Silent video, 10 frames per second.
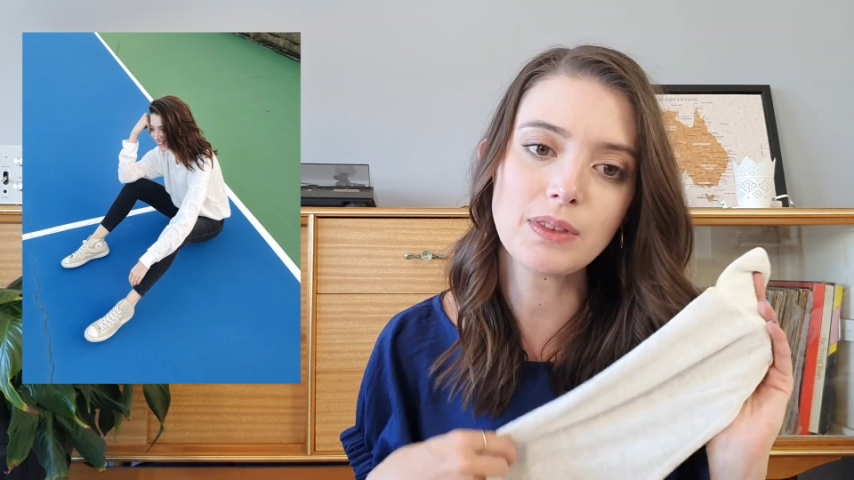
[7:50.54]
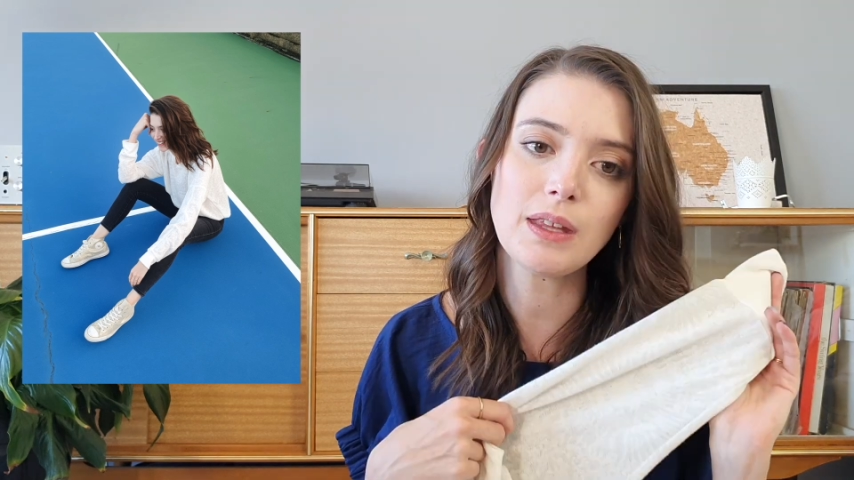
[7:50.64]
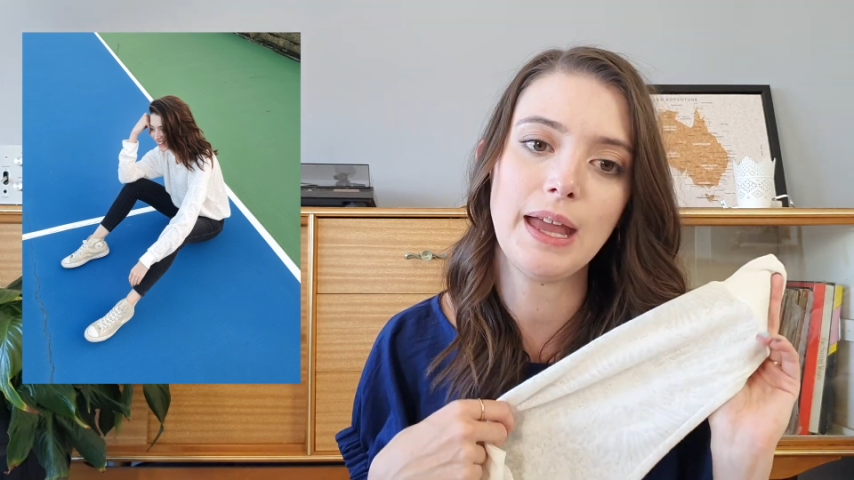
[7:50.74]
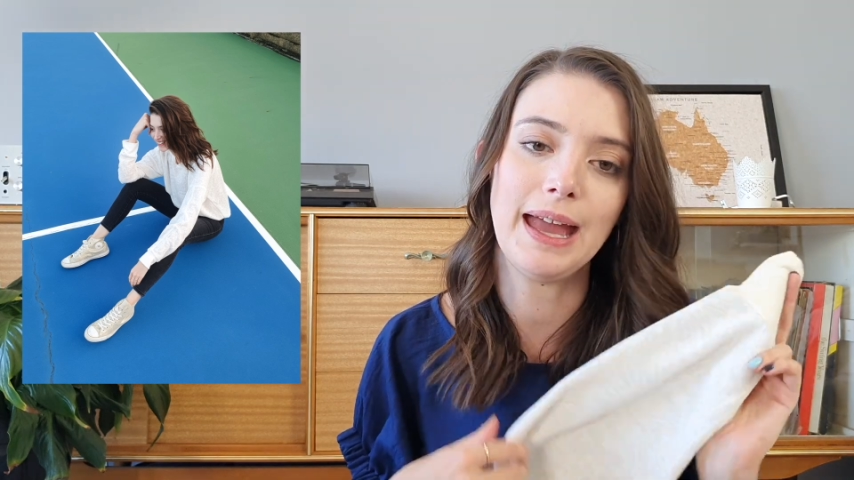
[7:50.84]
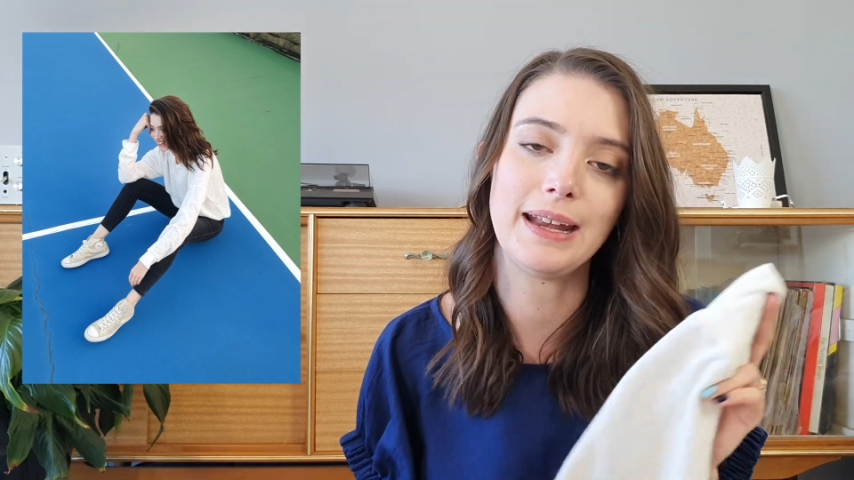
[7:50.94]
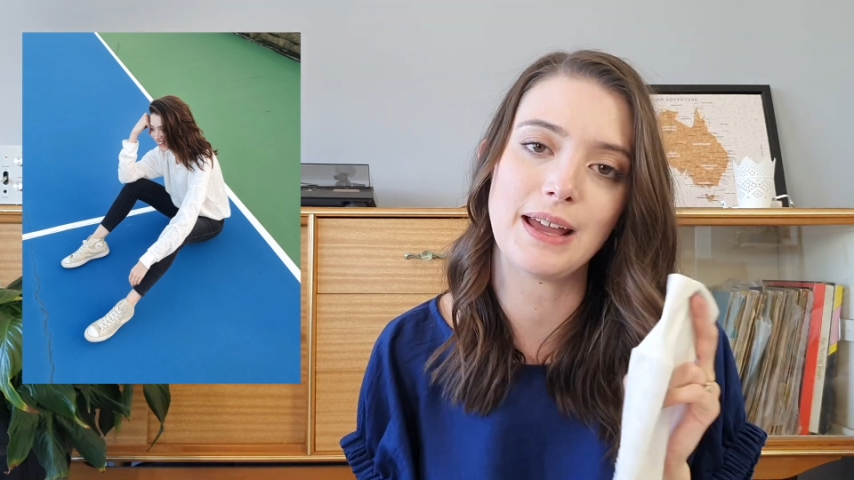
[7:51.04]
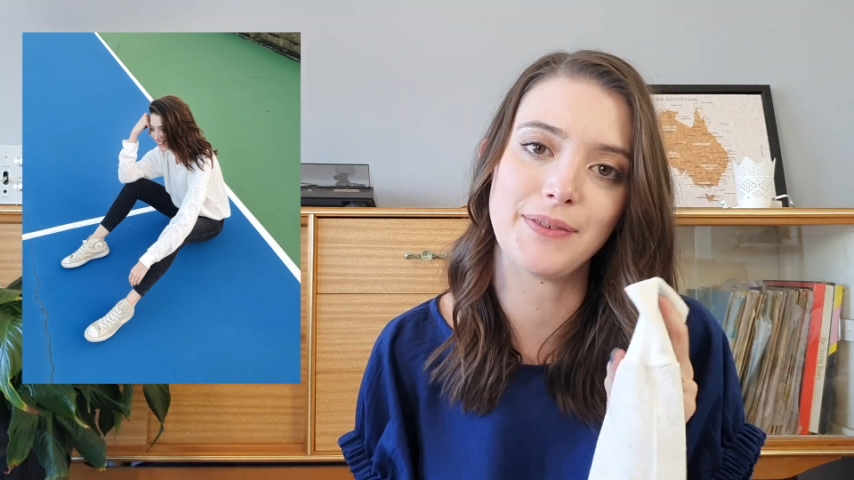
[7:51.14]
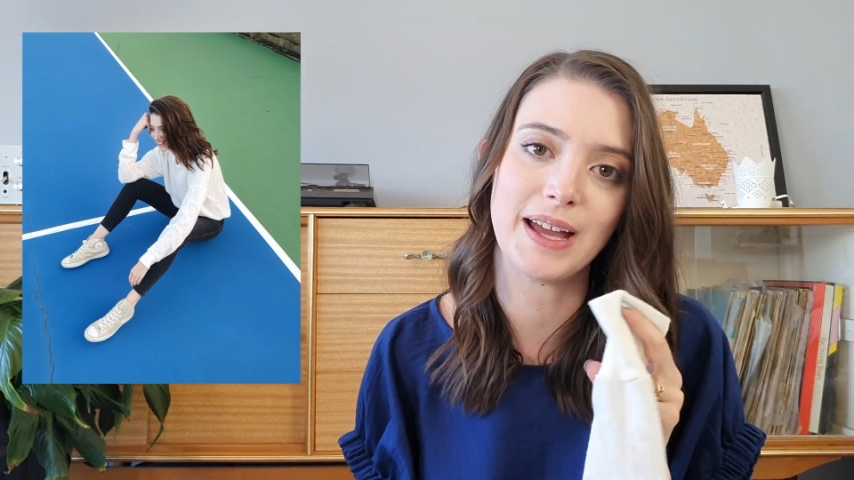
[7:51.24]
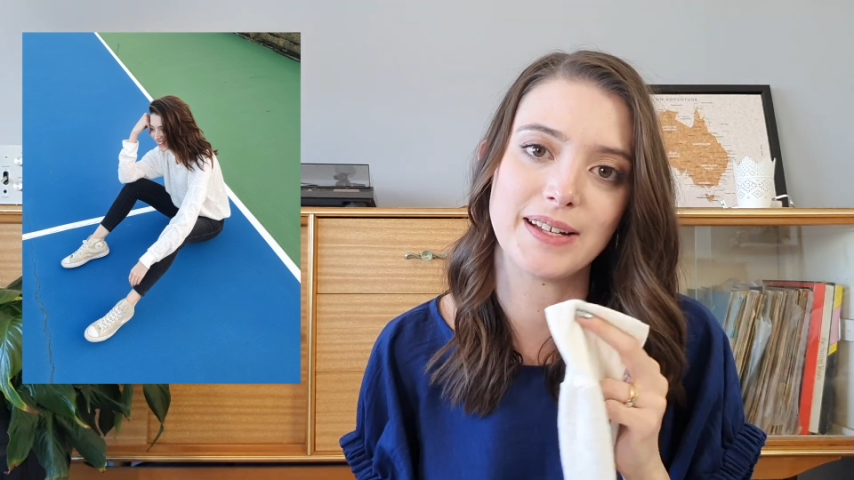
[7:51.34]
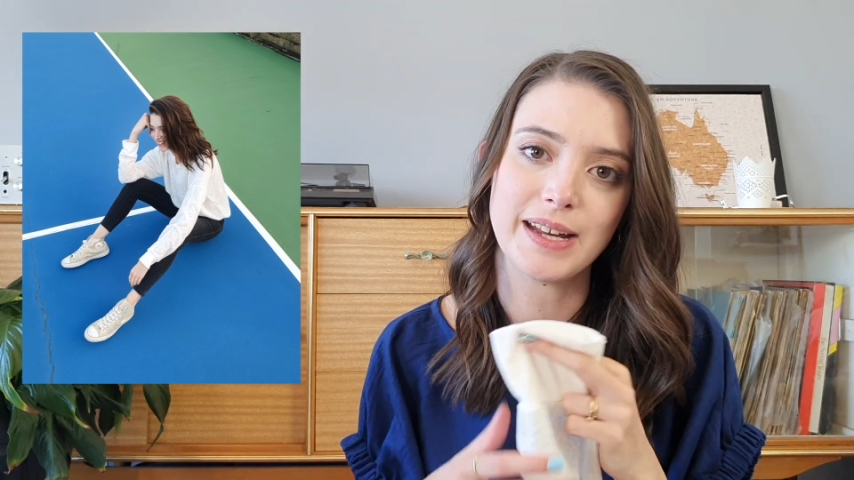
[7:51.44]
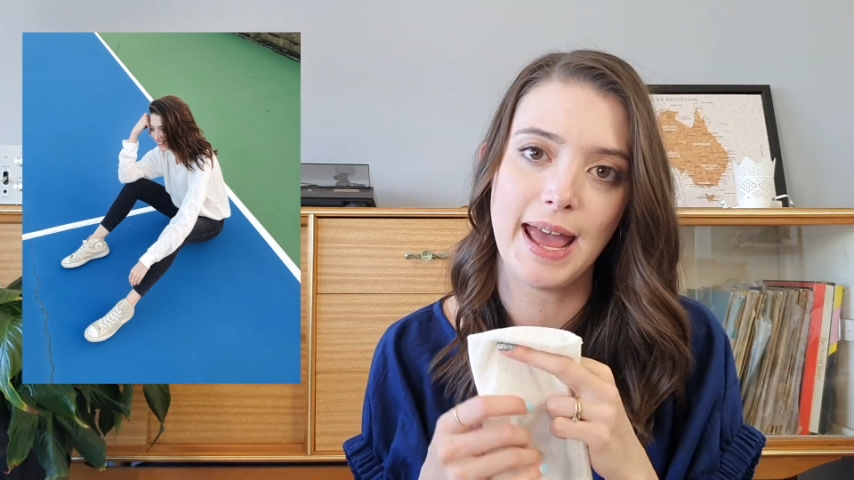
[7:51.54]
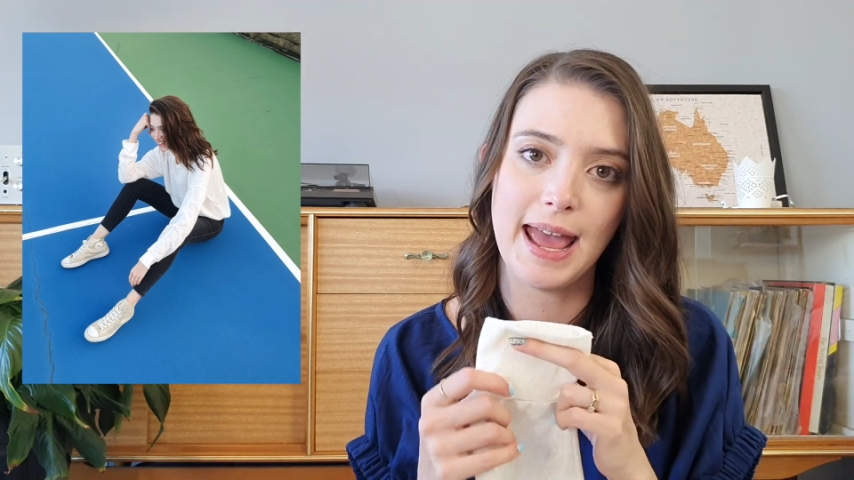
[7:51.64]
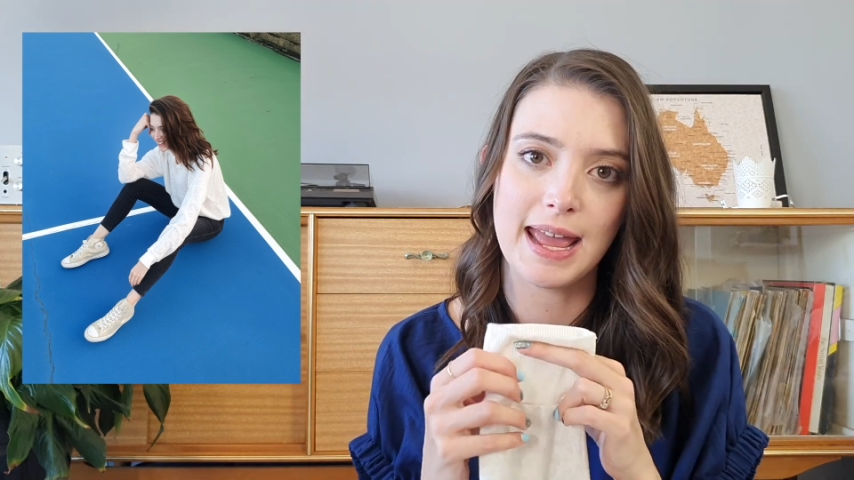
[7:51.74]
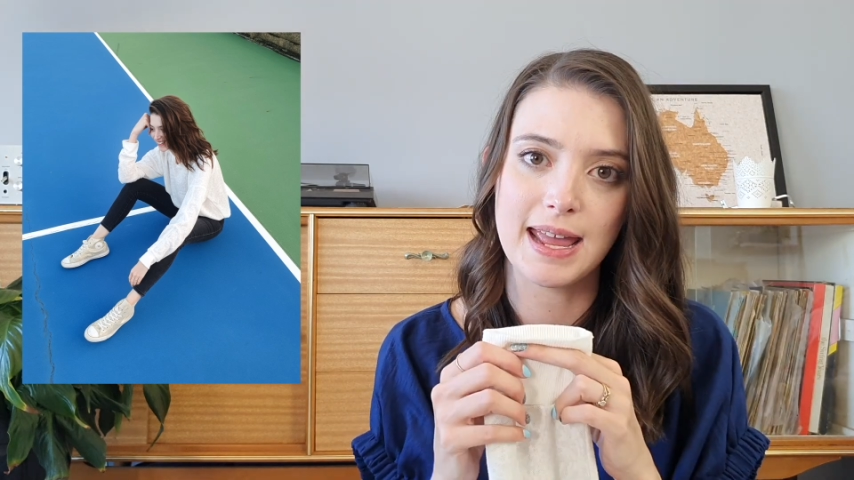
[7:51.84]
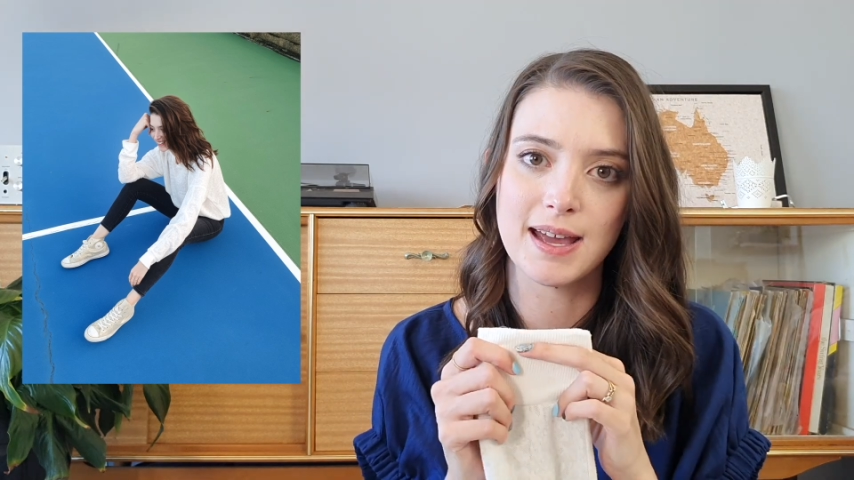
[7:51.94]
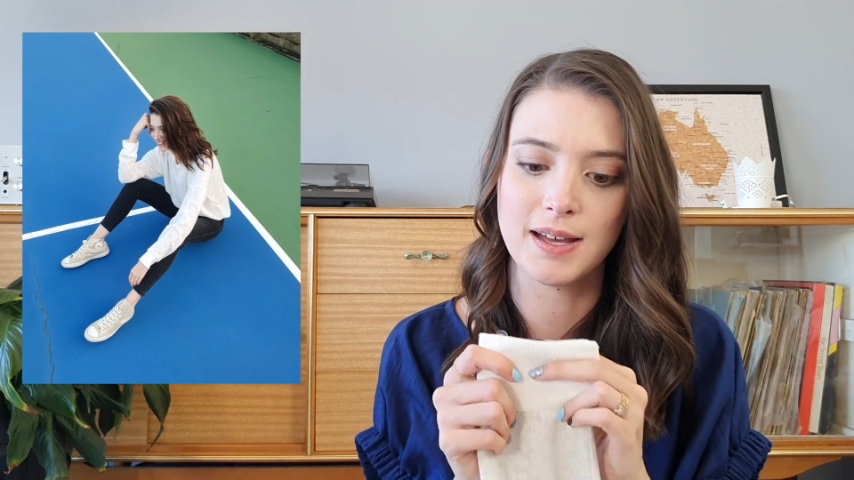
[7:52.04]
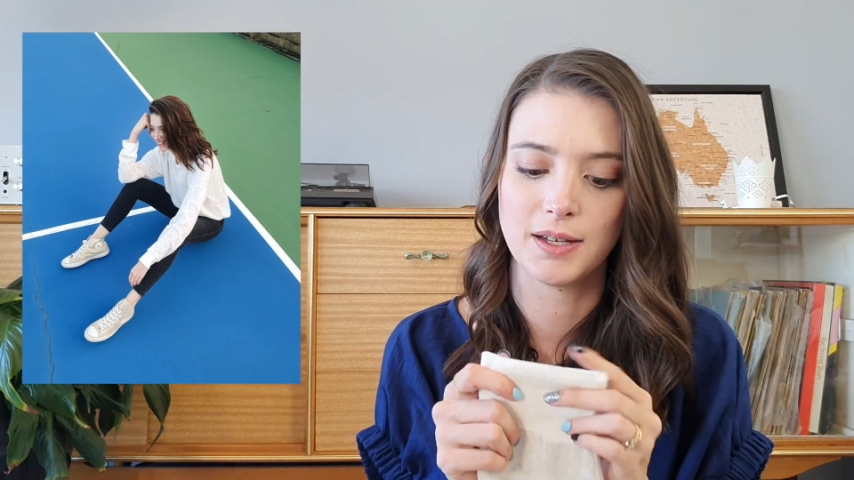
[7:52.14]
and I found a